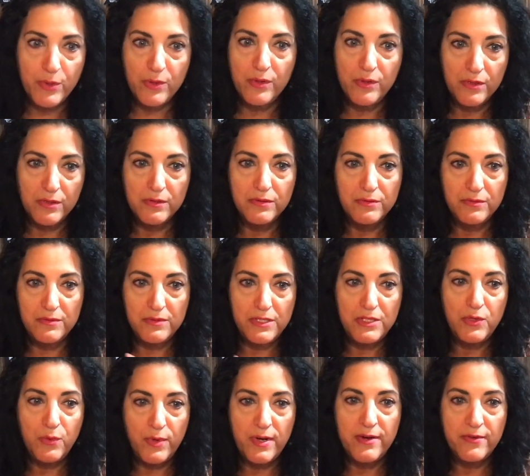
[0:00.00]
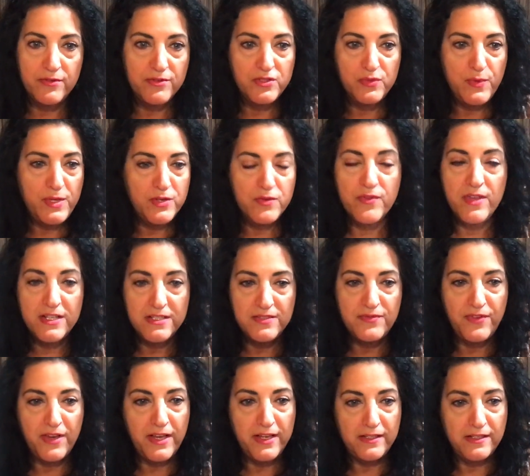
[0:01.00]
or, you know, whatever sweetener, that's
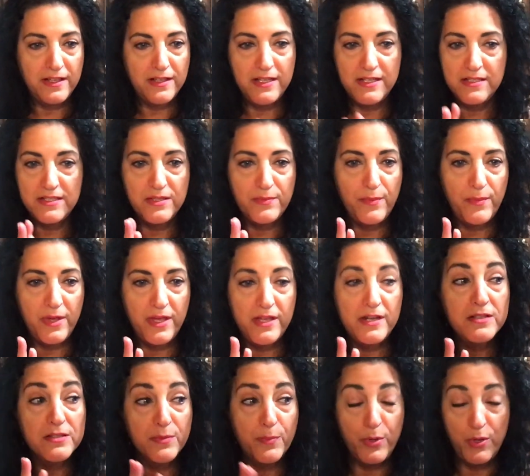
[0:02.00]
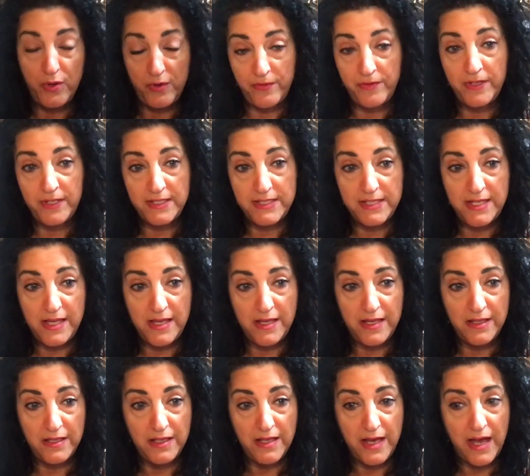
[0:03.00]
fine. It is a perfect
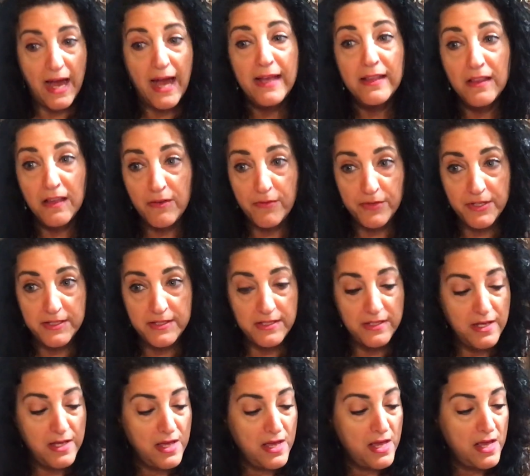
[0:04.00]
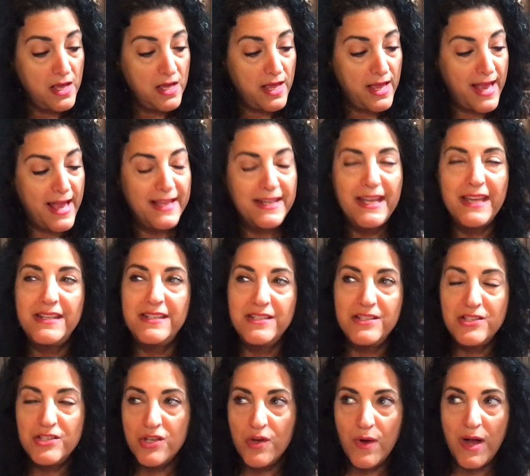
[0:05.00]
tea. I love it. And I
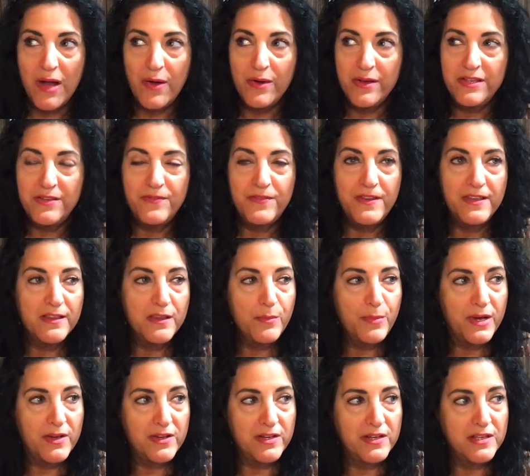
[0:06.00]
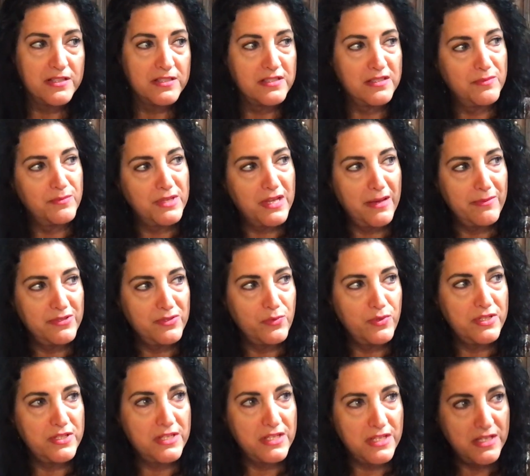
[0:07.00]
didn't know how I'd feel about it, because sometimes when
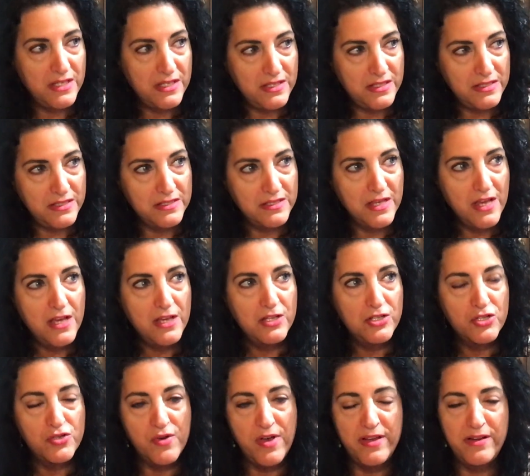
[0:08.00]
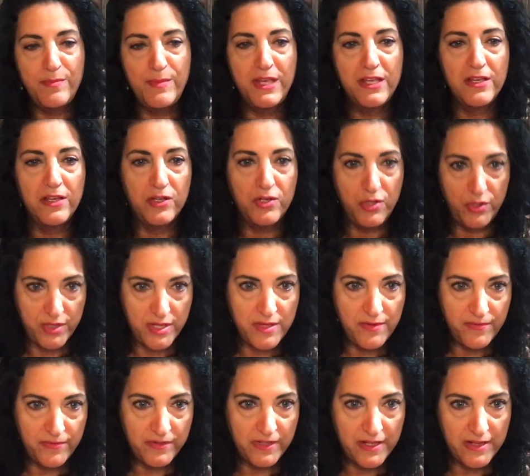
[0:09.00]
teas try to make a cookie
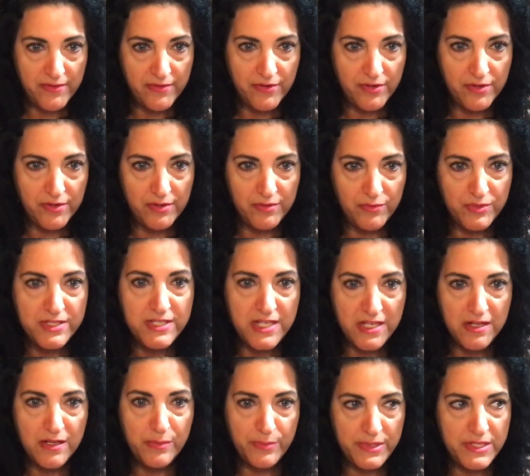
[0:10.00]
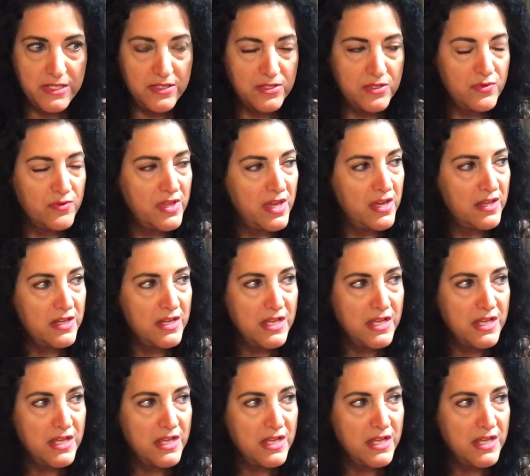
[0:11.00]
flavor, when tea companies do that,